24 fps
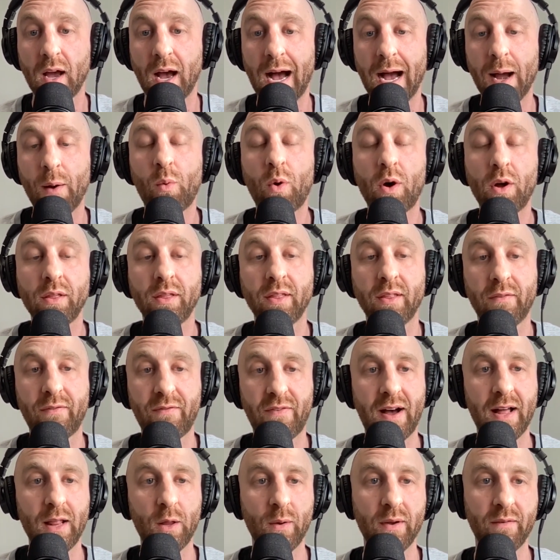I want the
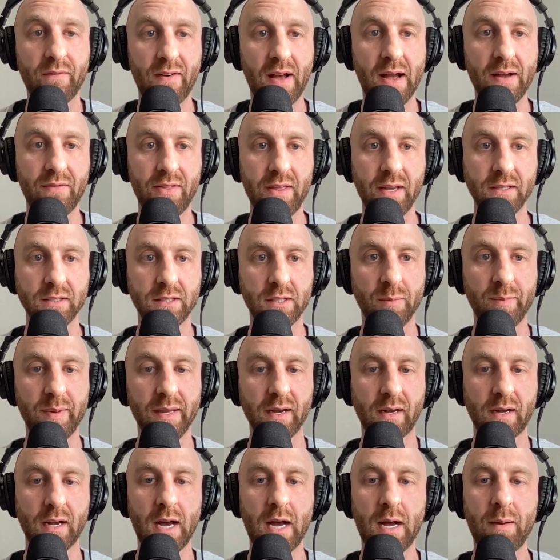following 5 things to
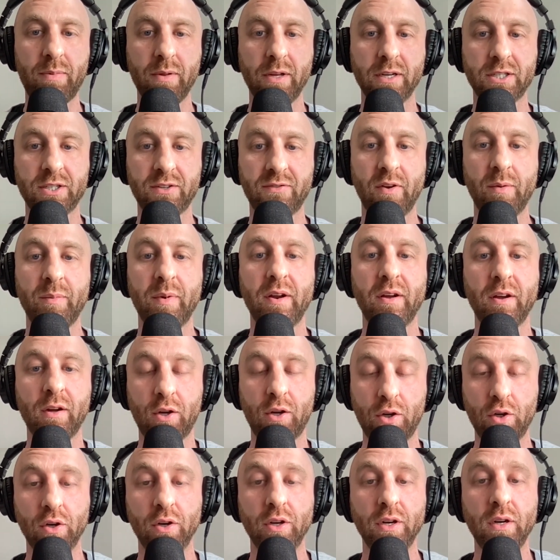be accomplished from a
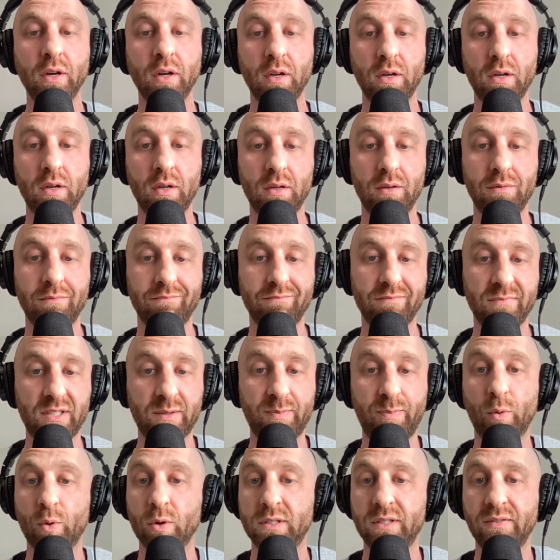good
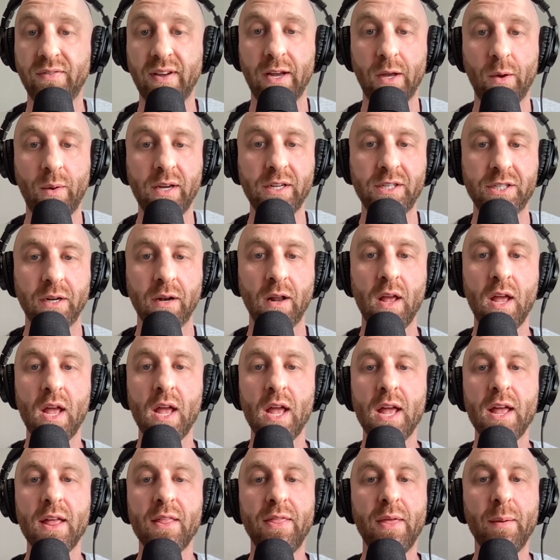sports evaluation.
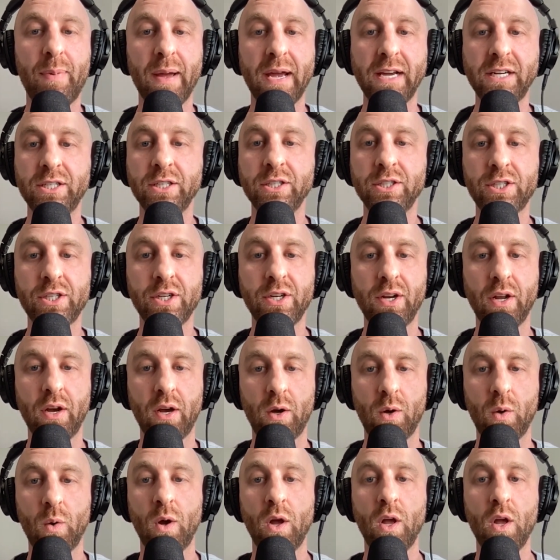The patient should
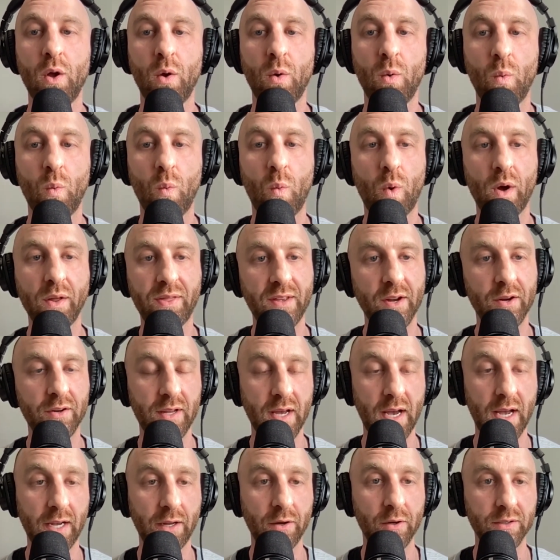know what their
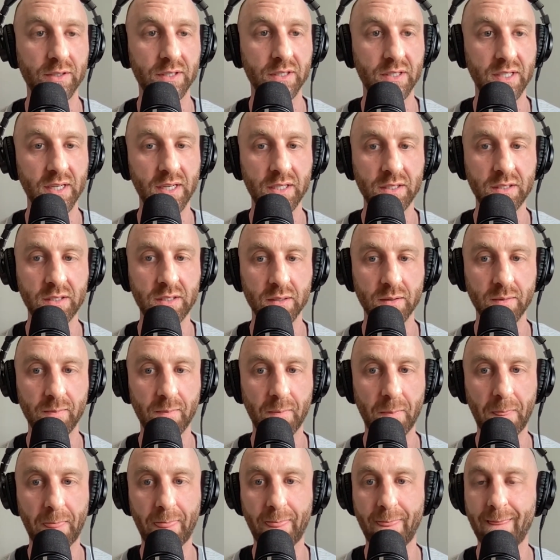diagnosis is
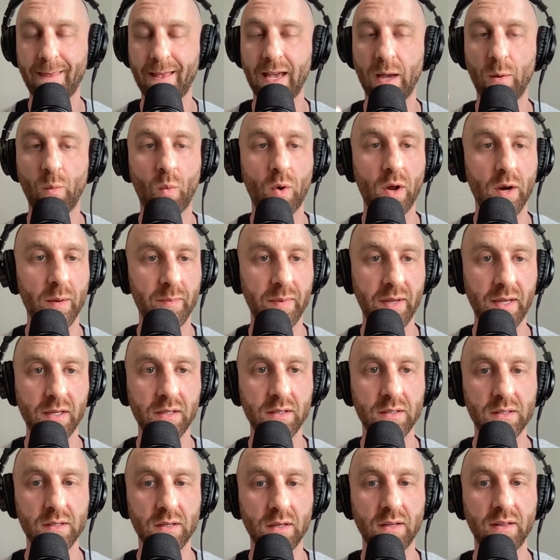and what it
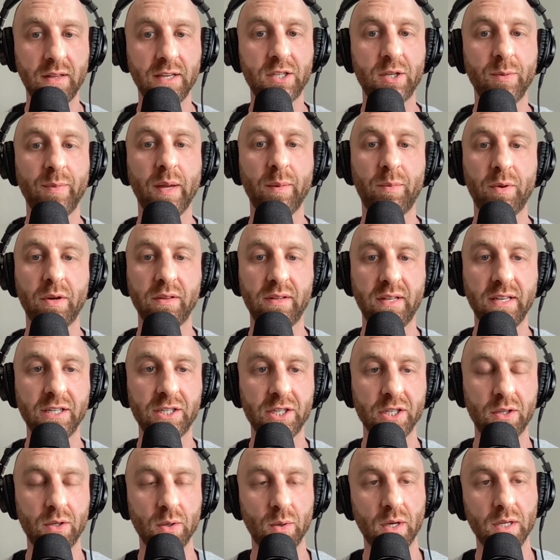means. They should be able to
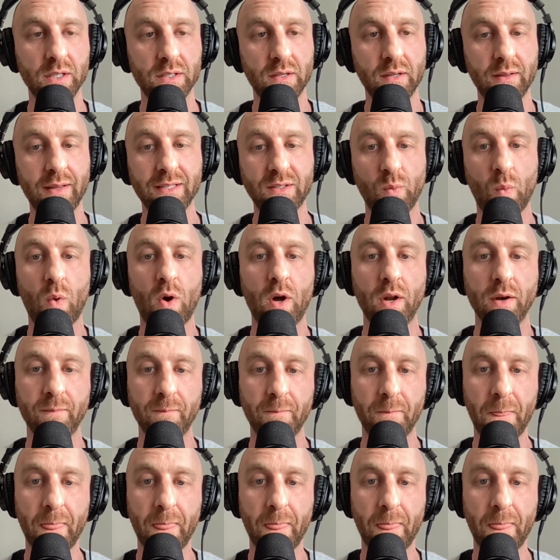teach it to us. That's 1.